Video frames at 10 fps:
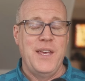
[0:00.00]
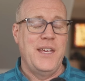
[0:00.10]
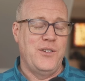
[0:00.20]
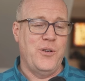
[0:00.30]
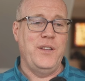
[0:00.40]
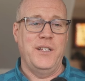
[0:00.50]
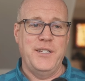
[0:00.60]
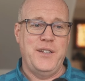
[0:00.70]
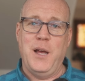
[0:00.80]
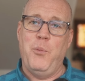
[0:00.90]
during the
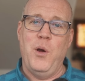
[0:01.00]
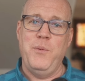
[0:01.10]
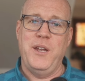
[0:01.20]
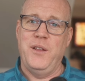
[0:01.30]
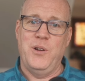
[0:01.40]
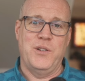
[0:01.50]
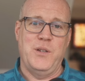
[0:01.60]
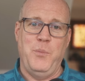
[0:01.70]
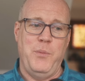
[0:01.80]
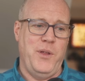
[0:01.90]
listing appointment. And there are
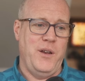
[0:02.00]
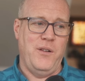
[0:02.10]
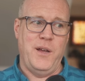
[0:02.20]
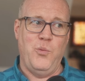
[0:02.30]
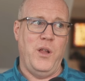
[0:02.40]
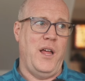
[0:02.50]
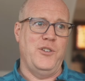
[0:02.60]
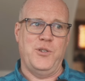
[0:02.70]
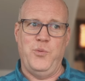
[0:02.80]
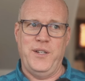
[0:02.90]
some people that are like, "Well, I'll
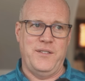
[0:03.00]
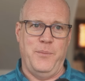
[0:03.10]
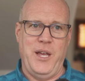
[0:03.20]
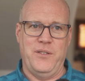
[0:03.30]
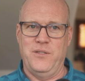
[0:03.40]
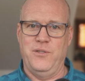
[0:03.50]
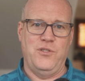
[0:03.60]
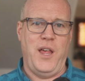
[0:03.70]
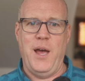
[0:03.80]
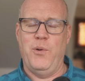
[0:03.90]
just wait to sell my house until
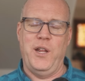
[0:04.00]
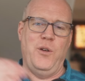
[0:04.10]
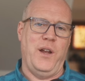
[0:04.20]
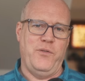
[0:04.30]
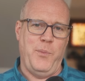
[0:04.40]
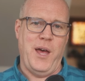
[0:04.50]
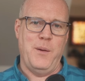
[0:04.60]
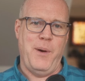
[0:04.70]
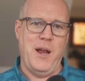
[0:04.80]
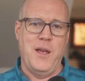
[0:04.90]
July when I don't have to I
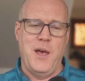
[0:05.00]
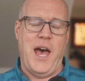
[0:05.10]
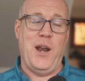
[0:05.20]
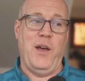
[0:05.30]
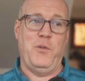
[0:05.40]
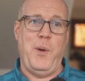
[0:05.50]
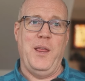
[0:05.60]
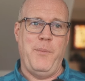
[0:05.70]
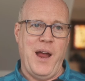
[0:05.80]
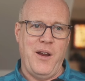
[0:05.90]
don't have to pay
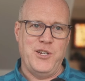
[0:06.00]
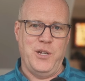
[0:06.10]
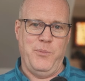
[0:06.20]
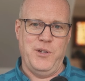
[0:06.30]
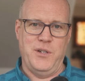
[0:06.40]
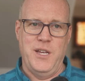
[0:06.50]
the buyer agent commission."